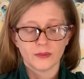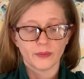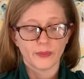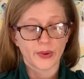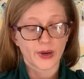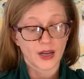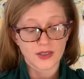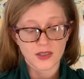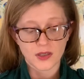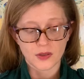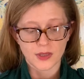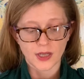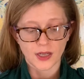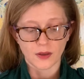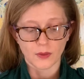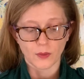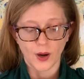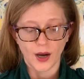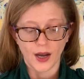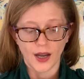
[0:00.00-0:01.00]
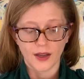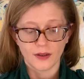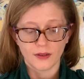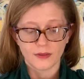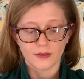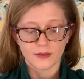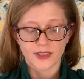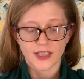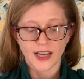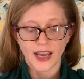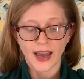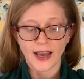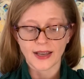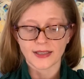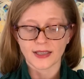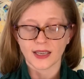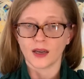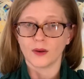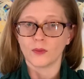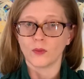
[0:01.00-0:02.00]
but also didn't want, to
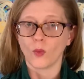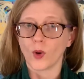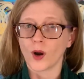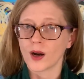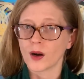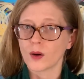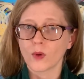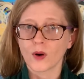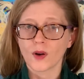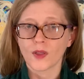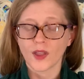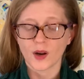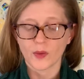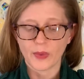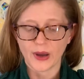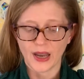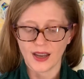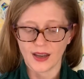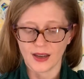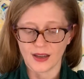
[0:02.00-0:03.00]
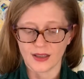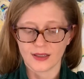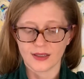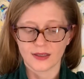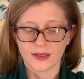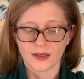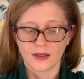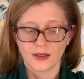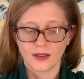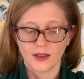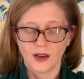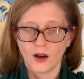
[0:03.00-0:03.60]
ask him where were their pants?